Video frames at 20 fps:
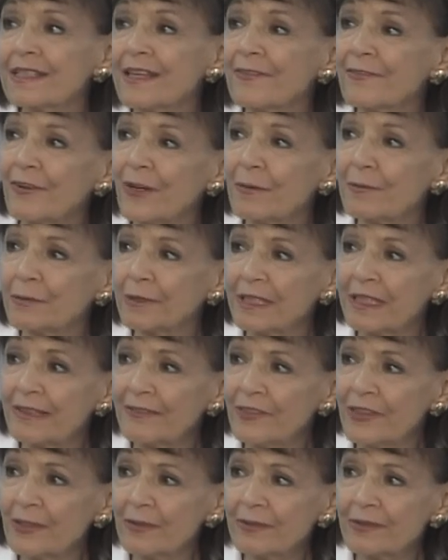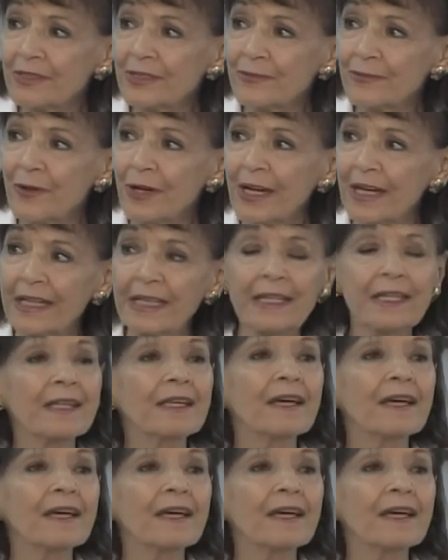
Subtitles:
If I believed it was right,